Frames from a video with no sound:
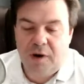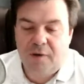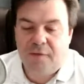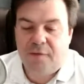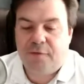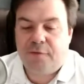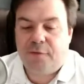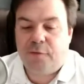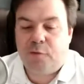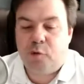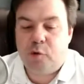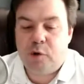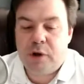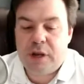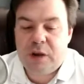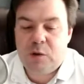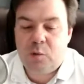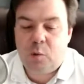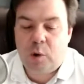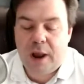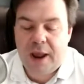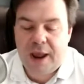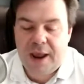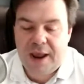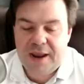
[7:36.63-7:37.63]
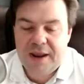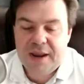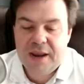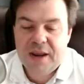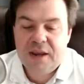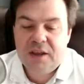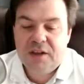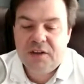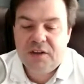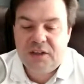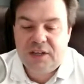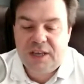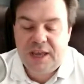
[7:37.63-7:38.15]
a free way
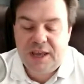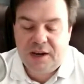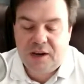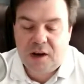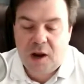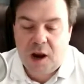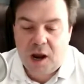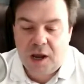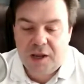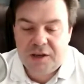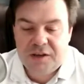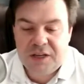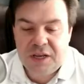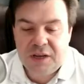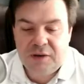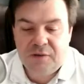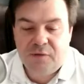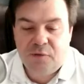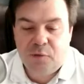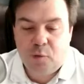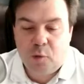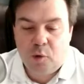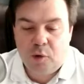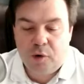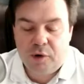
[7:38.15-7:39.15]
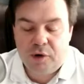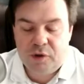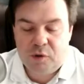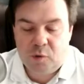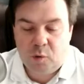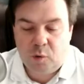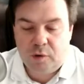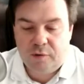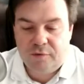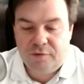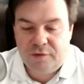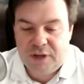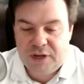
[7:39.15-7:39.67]
to get content for
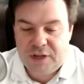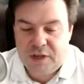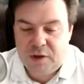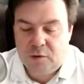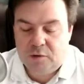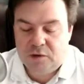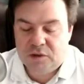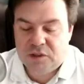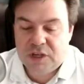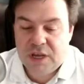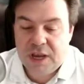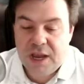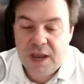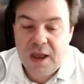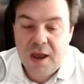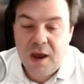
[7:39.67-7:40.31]
your videos.